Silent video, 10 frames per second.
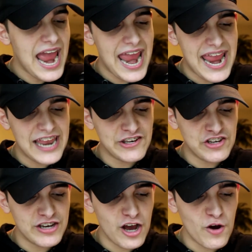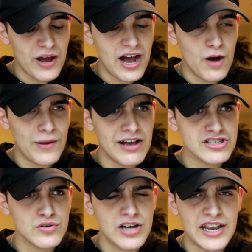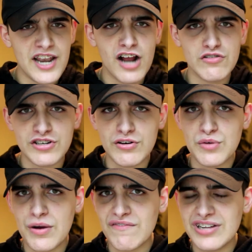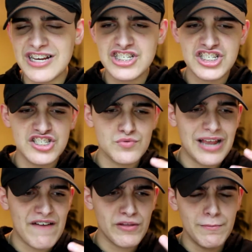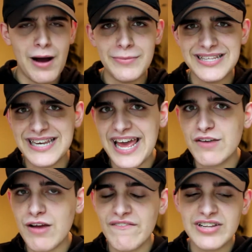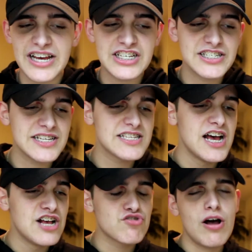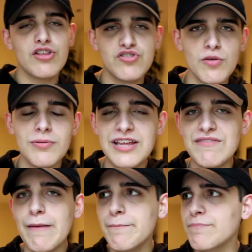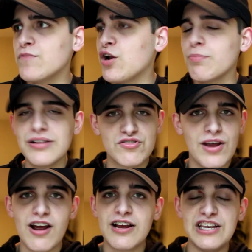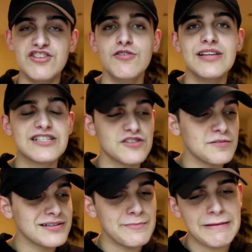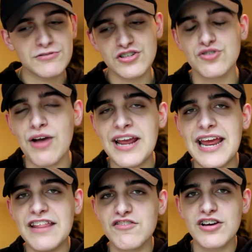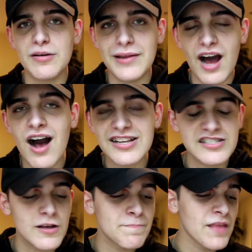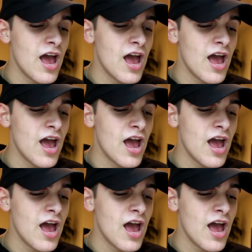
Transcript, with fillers: And, you know, we also got Nocturne Totem in Revelations. We have the Mob of the Dead in Revelations. So I do believe that, you know, Treyarch can do this. They're going to make the maps look great, and they're going to be awesome.